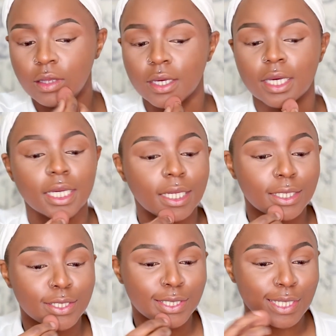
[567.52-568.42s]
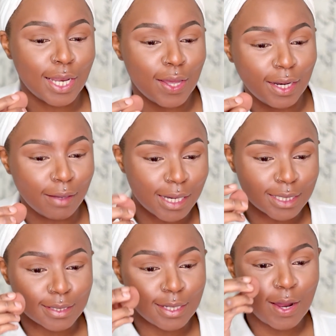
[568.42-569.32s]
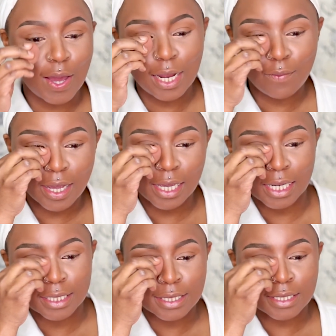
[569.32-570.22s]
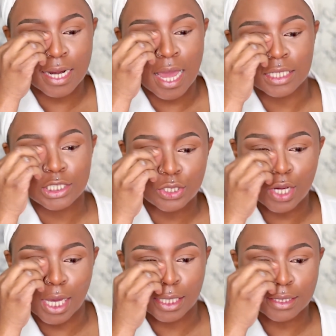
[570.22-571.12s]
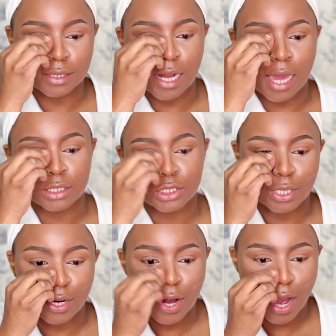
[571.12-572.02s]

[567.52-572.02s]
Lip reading: And slowly by slowly we're getting snatchier and snatchier.